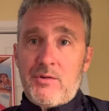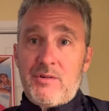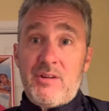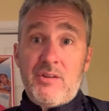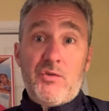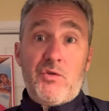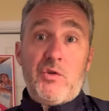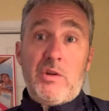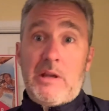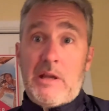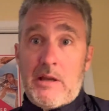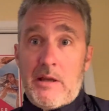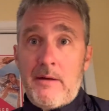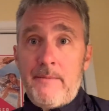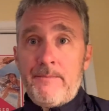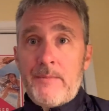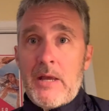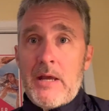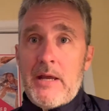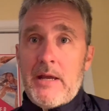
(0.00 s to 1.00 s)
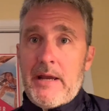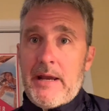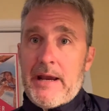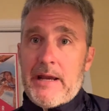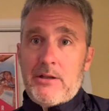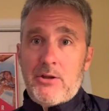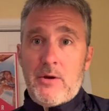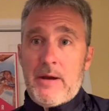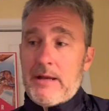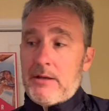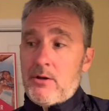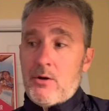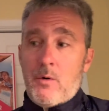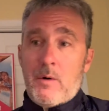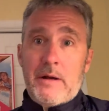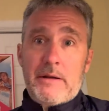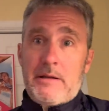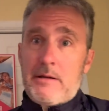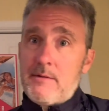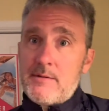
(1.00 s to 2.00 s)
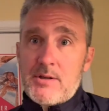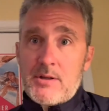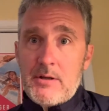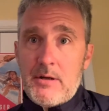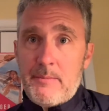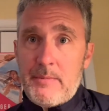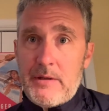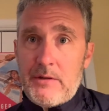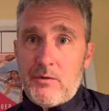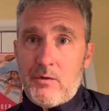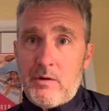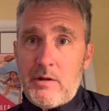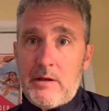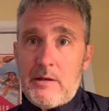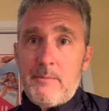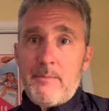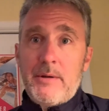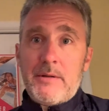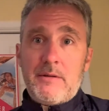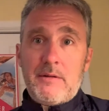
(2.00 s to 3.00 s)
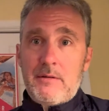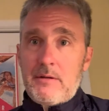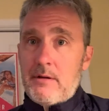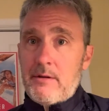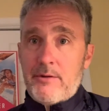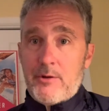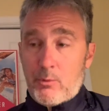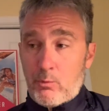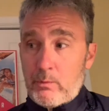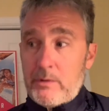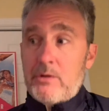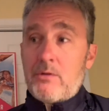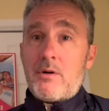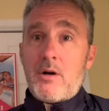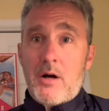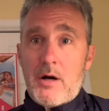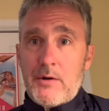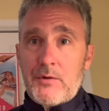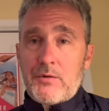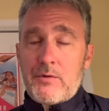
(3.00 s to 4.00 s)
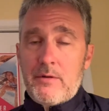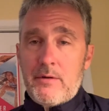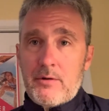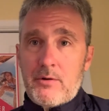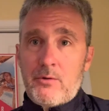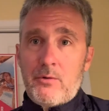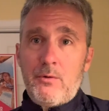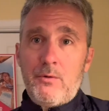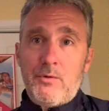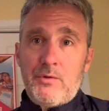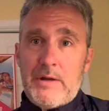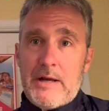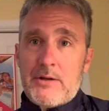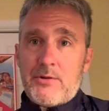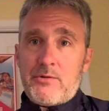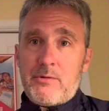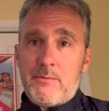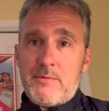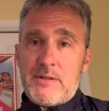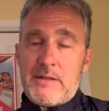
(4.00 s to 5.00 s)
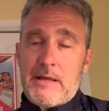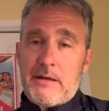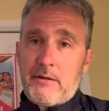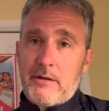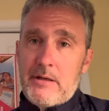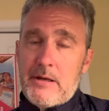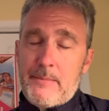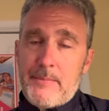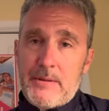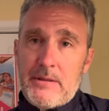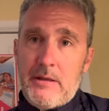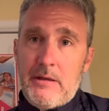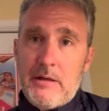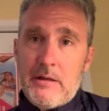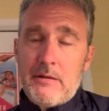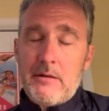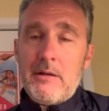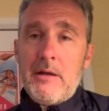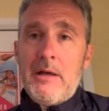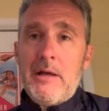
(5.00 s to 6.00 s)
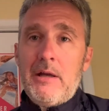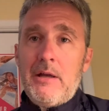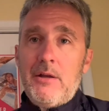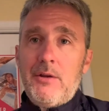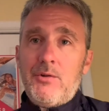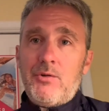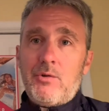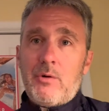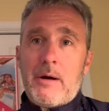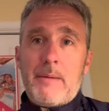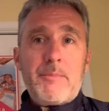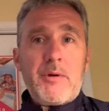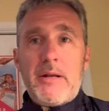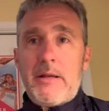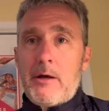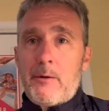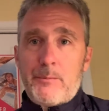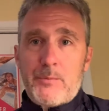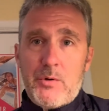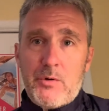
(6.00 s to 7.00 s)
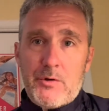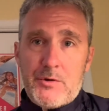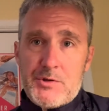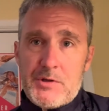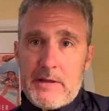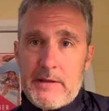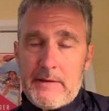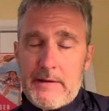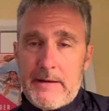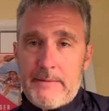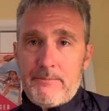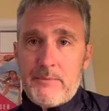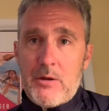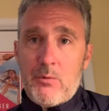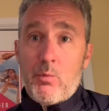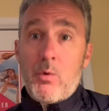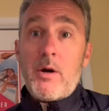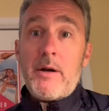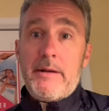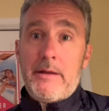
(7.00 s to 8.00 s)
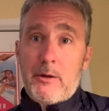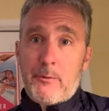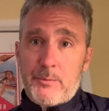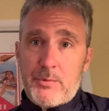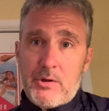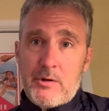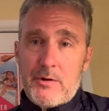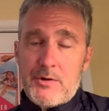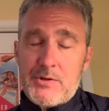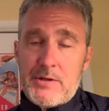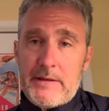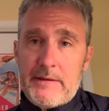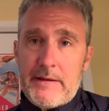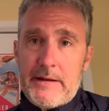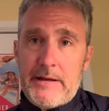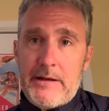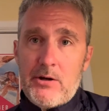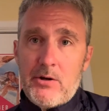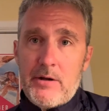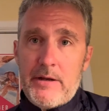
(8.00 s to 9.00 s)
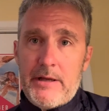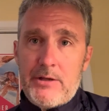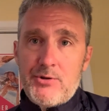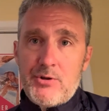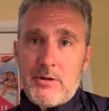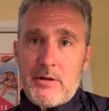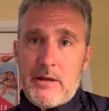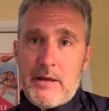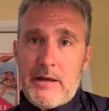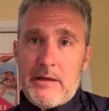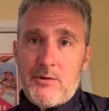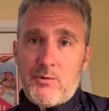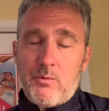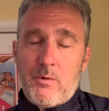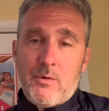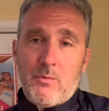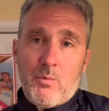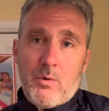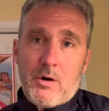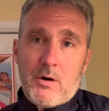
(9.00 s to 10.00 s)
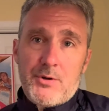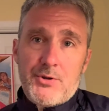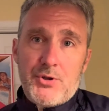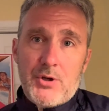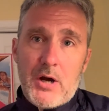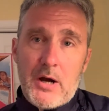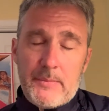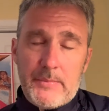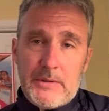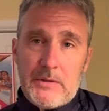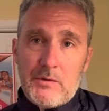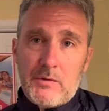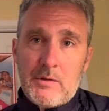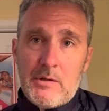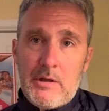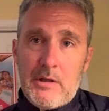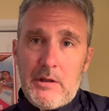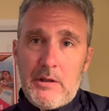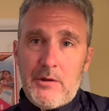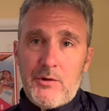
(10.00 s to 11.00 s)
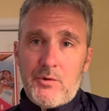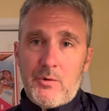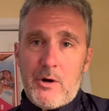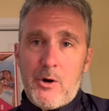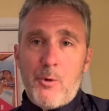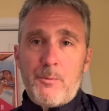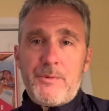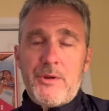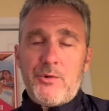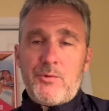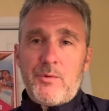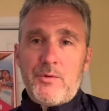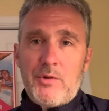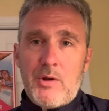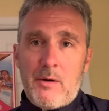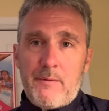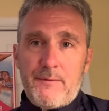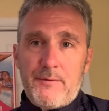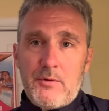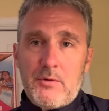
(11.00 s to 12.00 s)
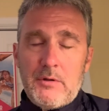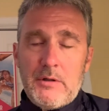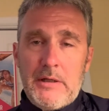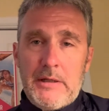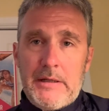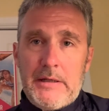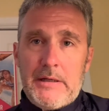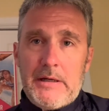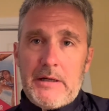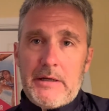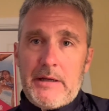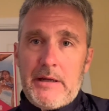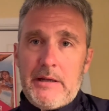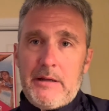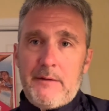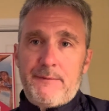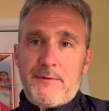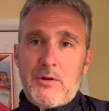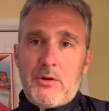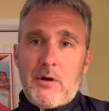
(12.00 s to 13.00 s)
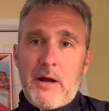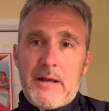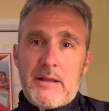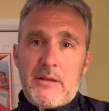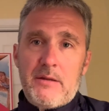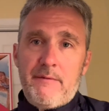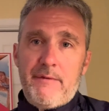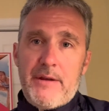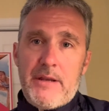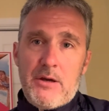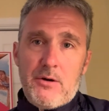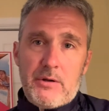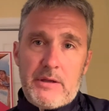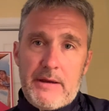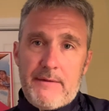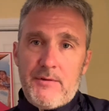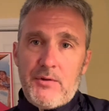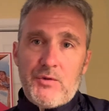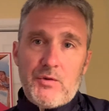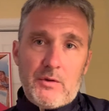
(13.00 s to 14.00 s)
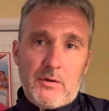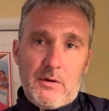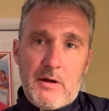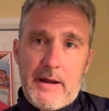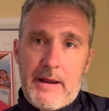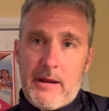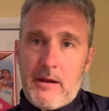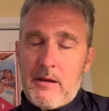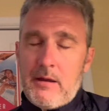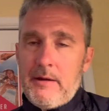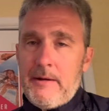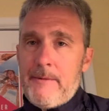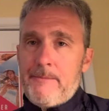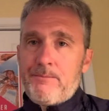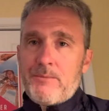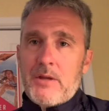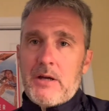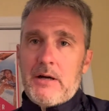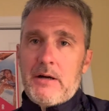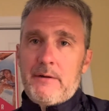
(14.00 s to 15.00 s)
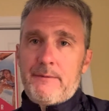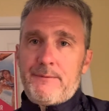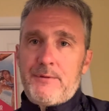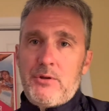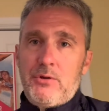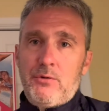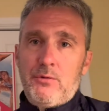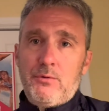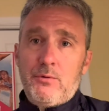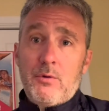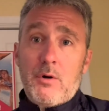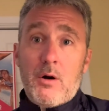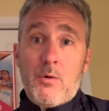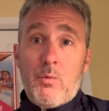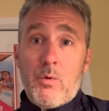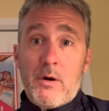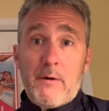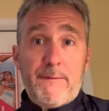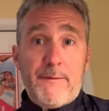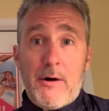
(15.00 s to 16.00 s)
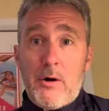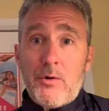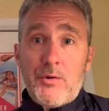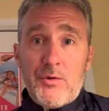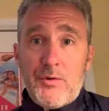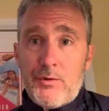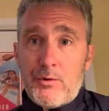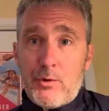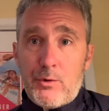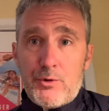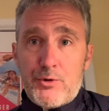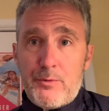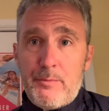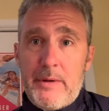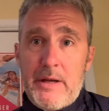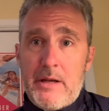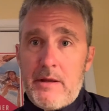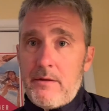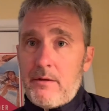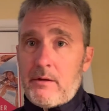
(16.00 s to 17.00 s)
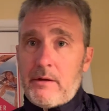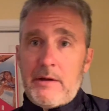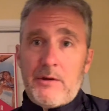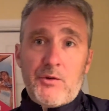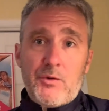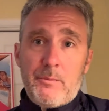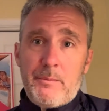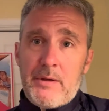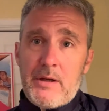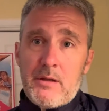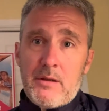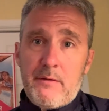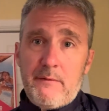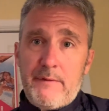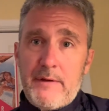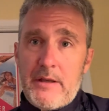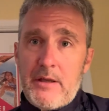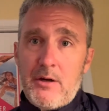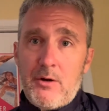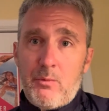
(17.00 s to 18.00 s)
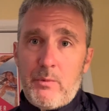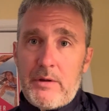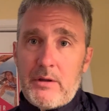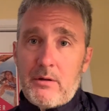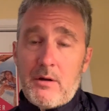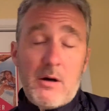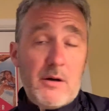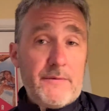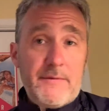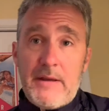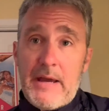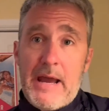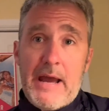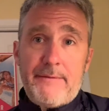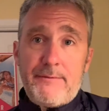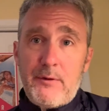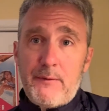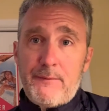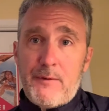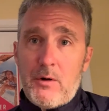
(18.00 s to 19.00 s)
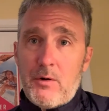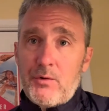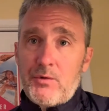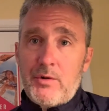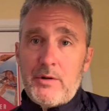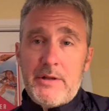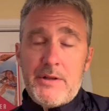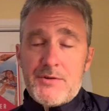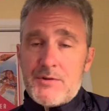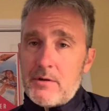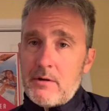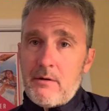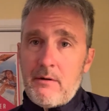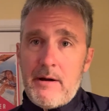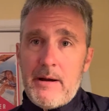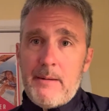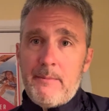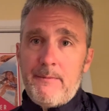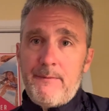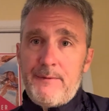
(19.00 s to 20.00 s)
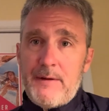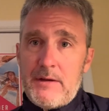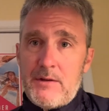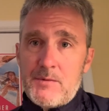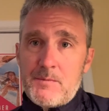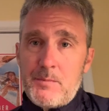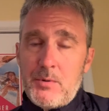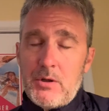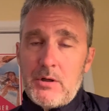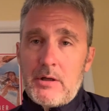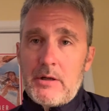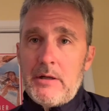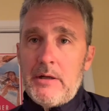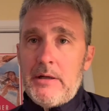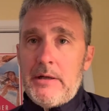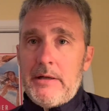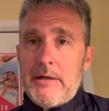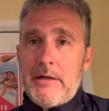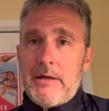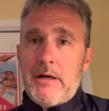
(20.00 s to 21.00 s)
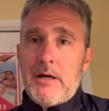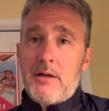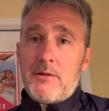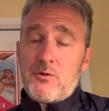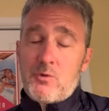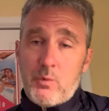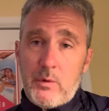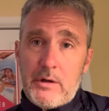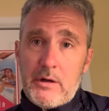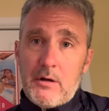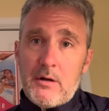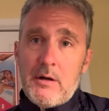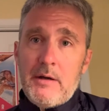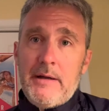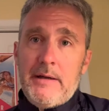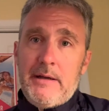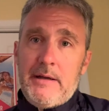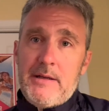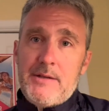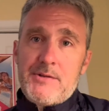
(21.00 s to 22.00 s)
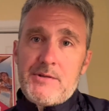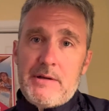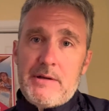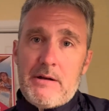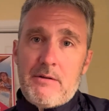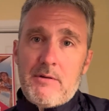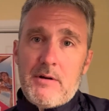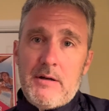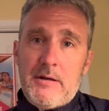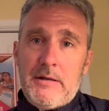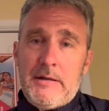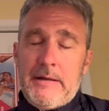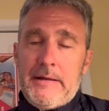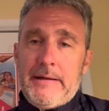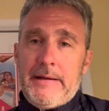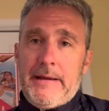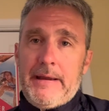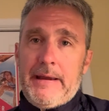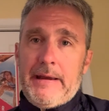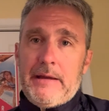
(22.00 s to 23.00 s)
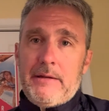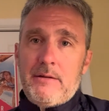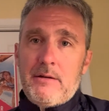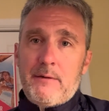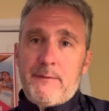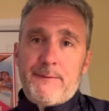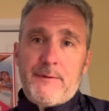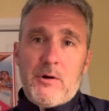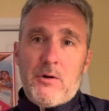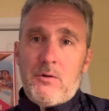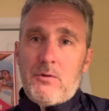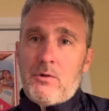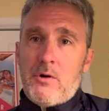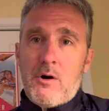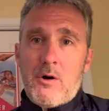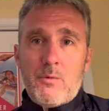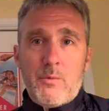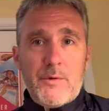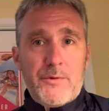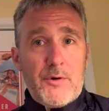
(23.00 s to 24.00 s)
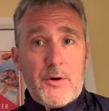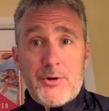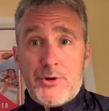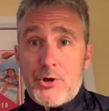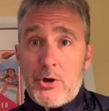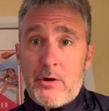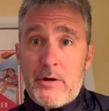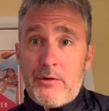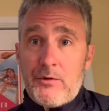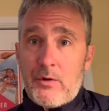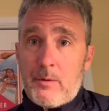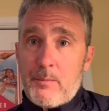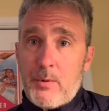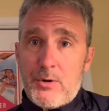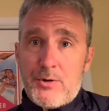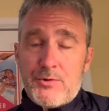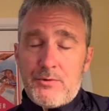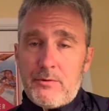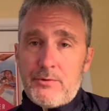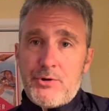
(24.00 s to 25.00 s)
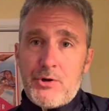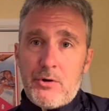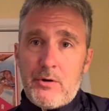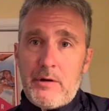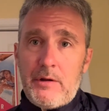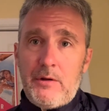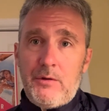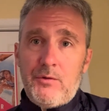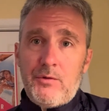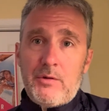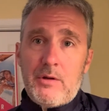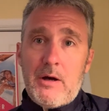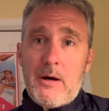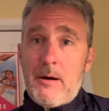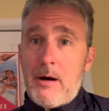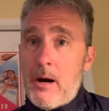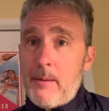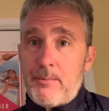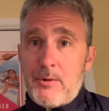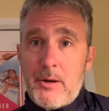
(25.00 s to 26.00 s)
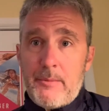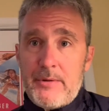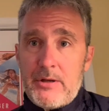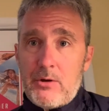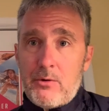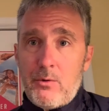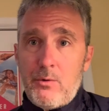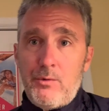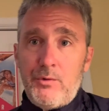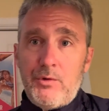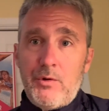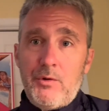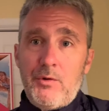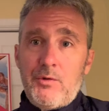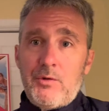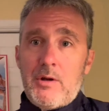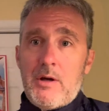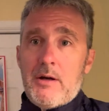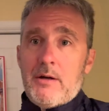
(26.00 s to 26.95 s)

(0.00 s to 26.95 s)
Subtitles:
to Z, and you had no idea it was going to be Z, but the real cost of the cruise actually was tallied up at the end. So I'm going to help you understand that, and we're going to help you understand that here in H&K. It's what our job is. So I hope this was helpful. Again, if you liked the video, give us a like. If you want to follow us on social media, the links will be on the video. We love to have you follow us on Instagram, Facebook, Twitter, etc. And follow along with our journeys, our personal journeys, upcoming cruises.